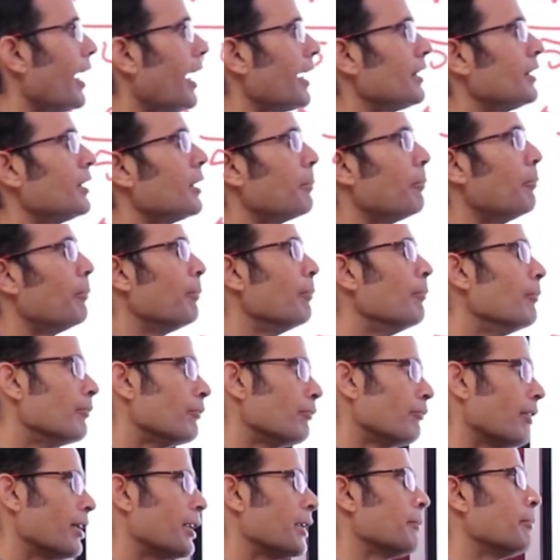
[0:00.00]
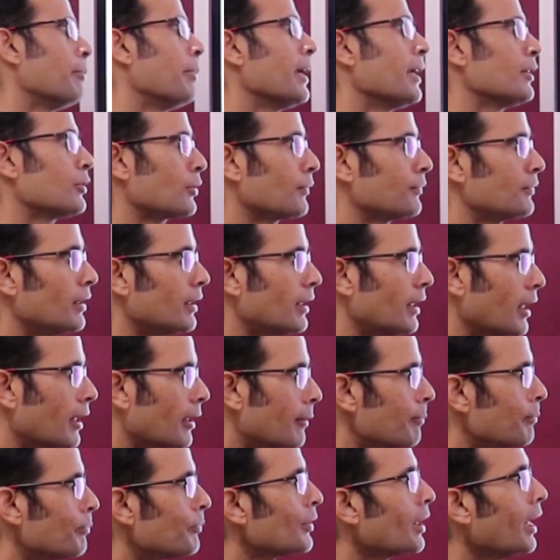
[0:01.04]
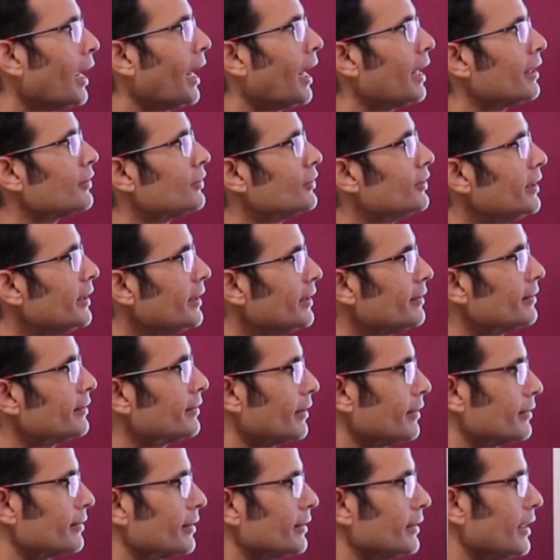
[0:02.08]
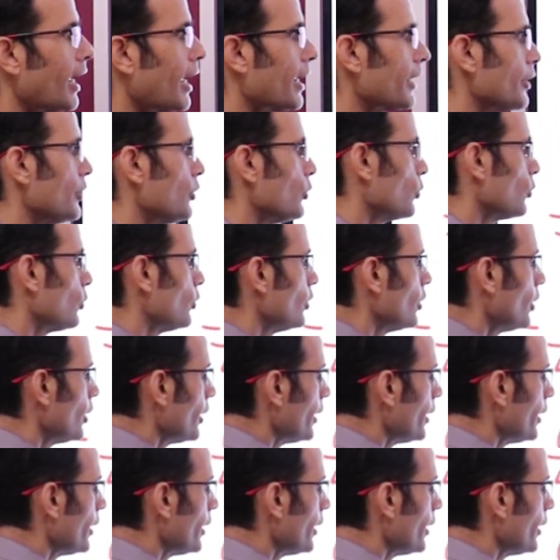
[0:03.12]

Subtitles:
at the very base of the lung. And this scenario